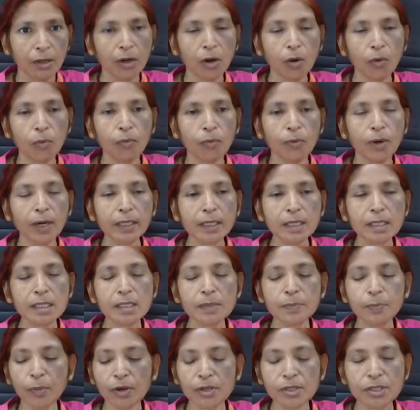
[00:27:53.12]
Now, what
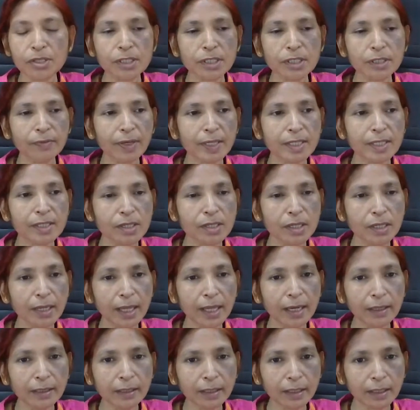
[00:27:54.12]
is positive
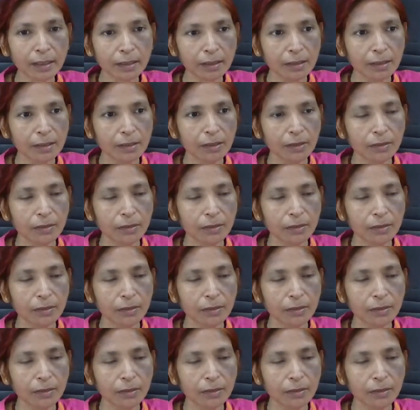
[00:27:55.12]
externality?